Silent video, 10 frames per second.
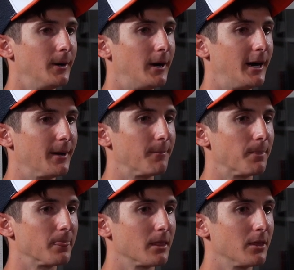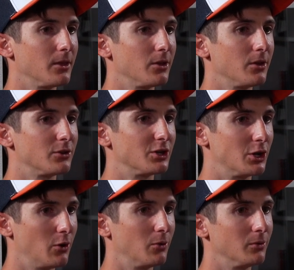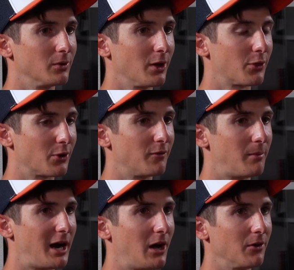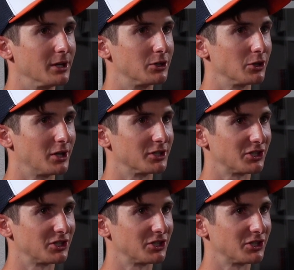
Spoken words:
to go a third of a mile, it took us